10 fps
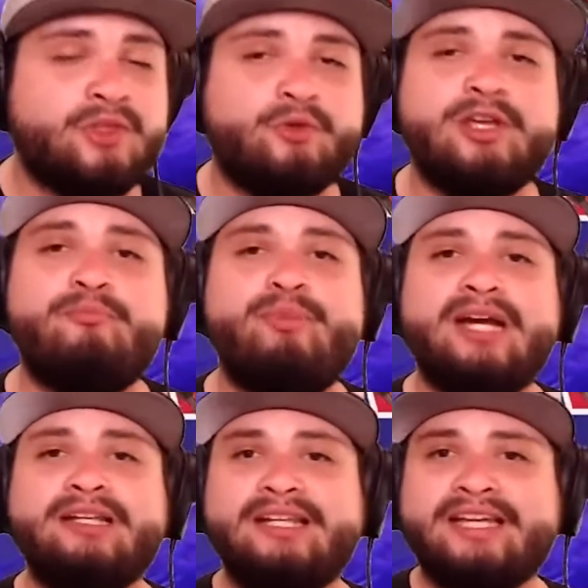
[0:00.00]
Where he
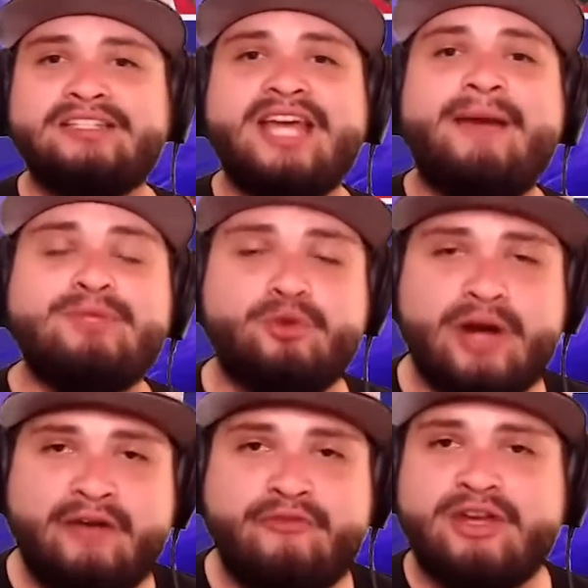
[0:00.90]
barely tapped a
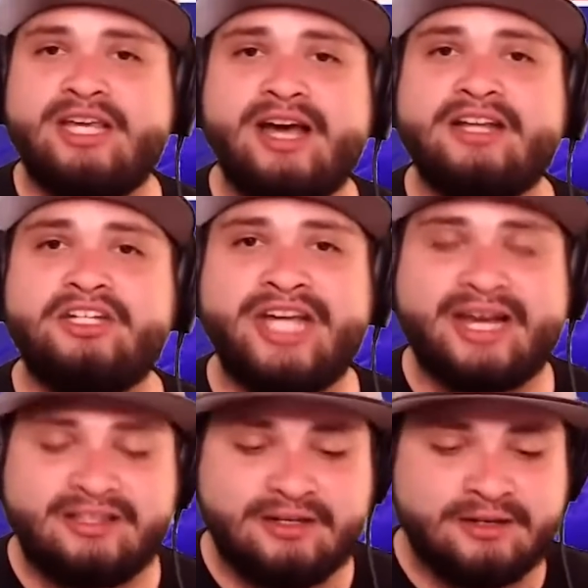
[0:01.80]
ref and he got
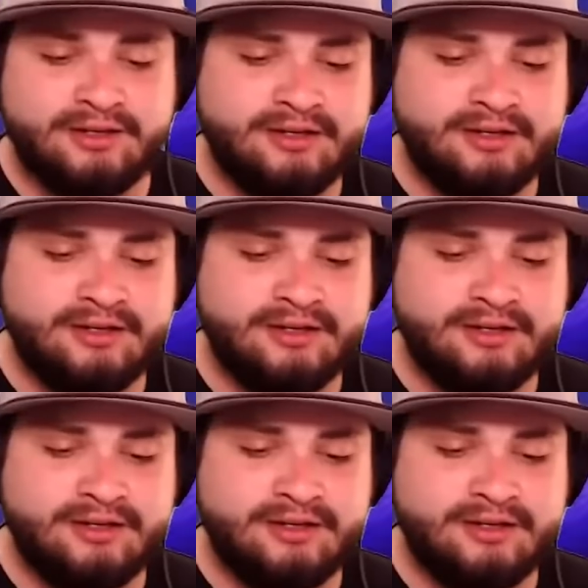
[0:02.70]
ejected?